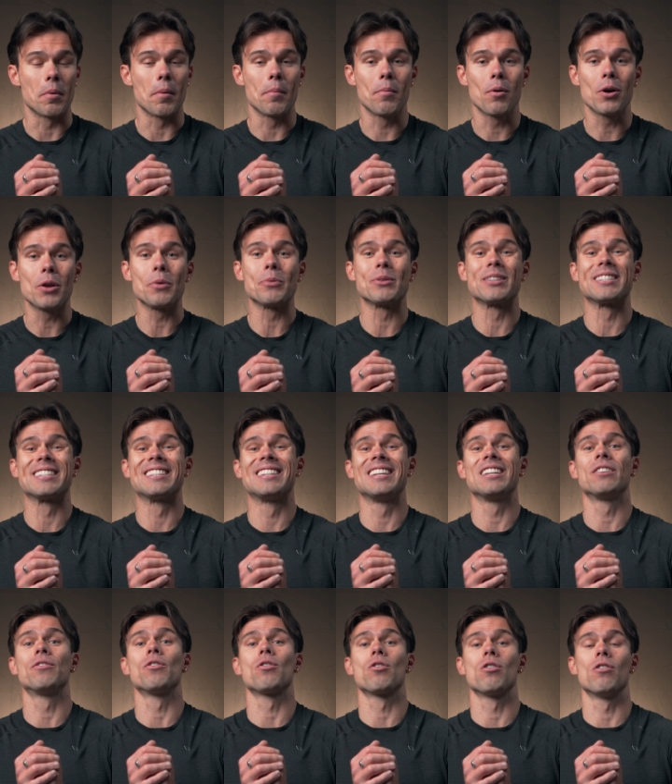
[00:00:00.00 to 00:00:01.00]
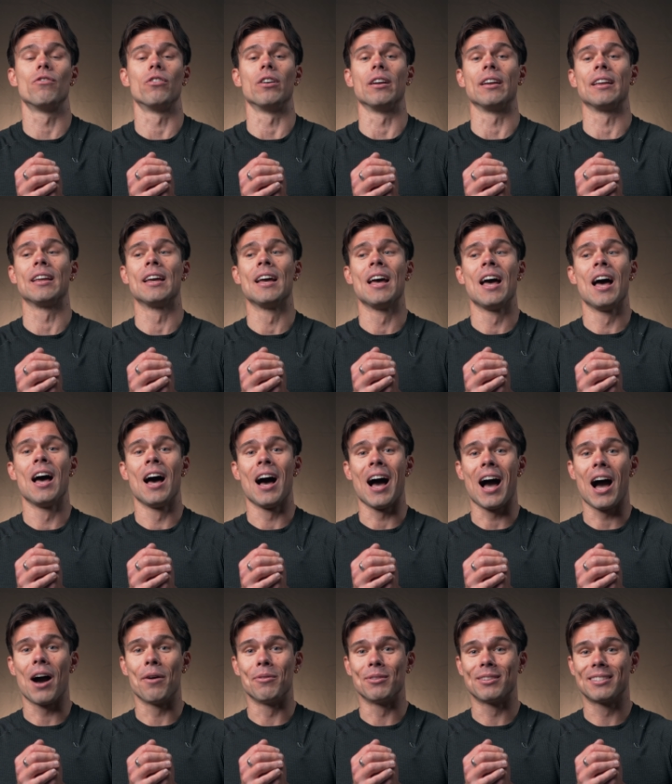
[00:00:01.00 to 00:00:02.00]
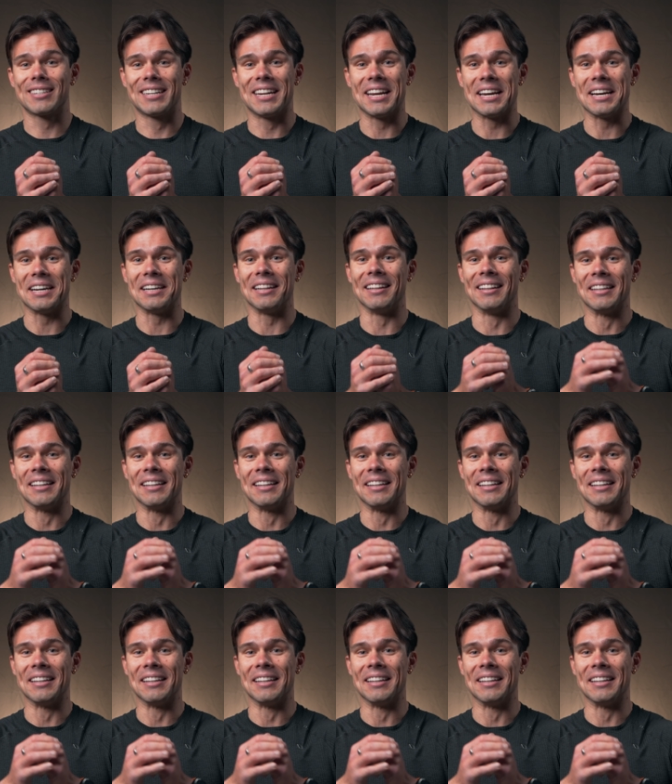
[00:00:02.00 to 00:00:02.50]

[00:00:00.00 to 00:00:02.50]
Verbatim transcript: my body was still recovering. I was still